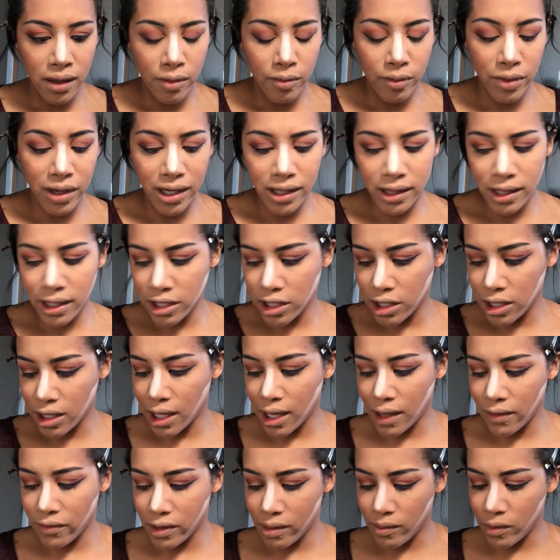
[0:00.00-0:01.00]
But I think she
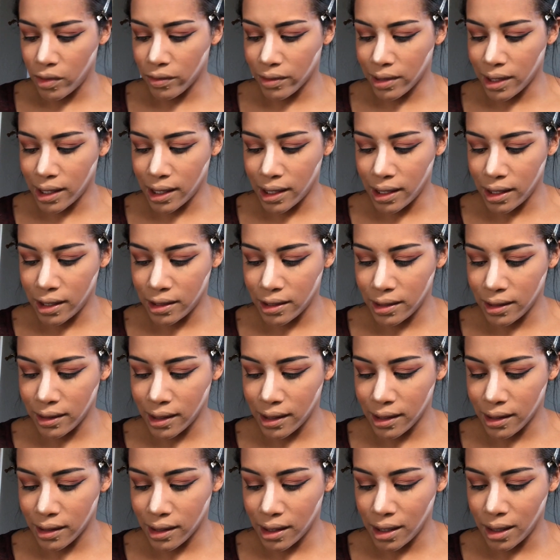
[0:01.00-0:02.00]
gave them okay to
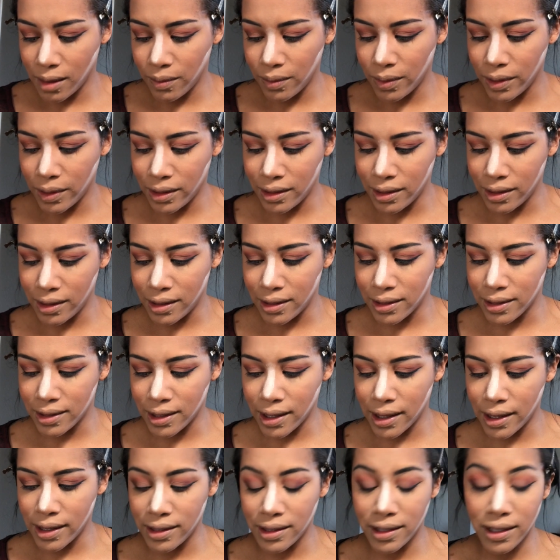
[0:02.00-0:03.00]
like keep the
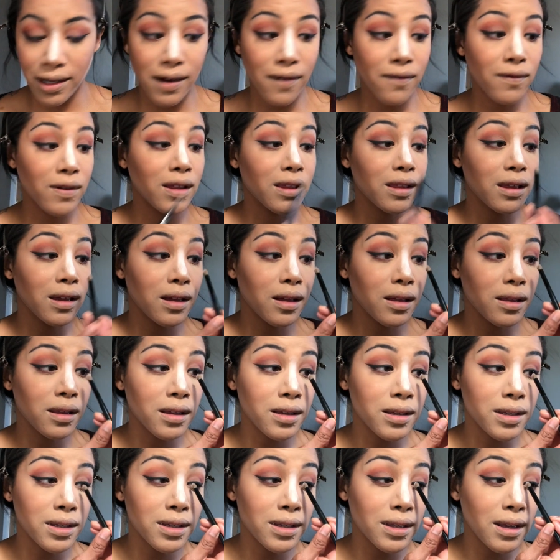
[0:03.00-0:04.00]
designs and everything, the
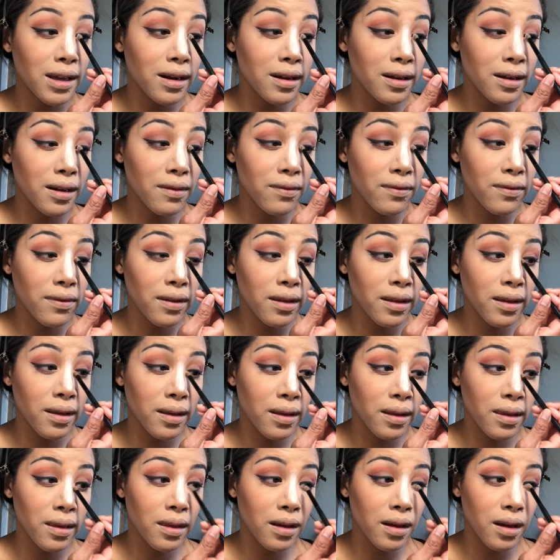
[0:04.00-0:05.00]
aesthetic of
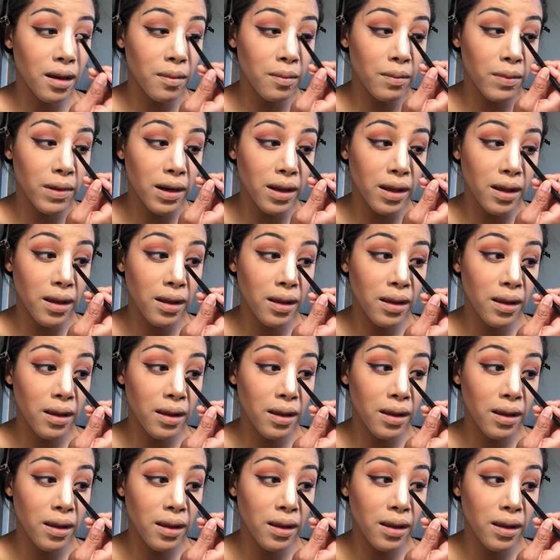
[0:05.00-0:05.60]
the company.